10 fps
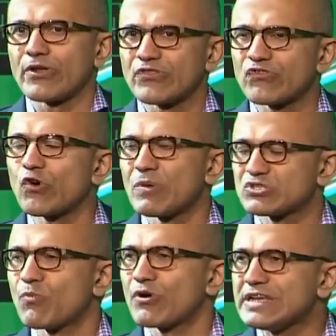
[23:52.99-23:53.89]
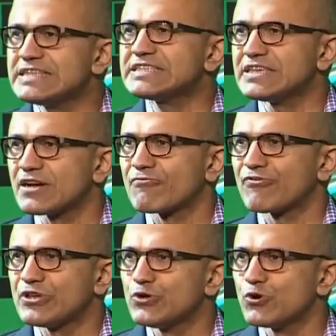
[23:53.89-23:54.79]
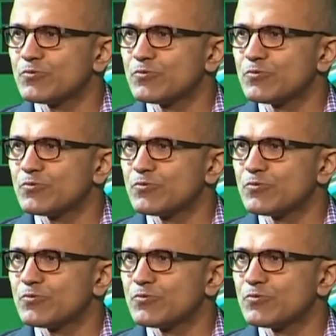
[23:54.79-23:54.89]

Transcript: it's so much more easier for you to